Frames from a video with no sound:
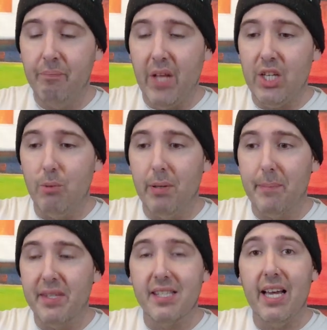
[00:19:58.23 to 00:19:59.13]
and you
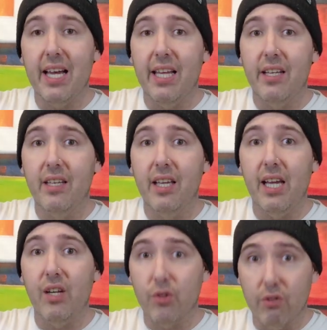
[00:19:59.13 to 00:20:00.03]
bump the side,
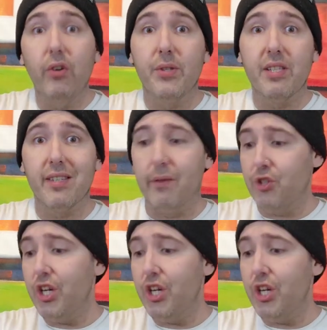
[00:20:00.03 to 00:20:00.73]
it'll close itself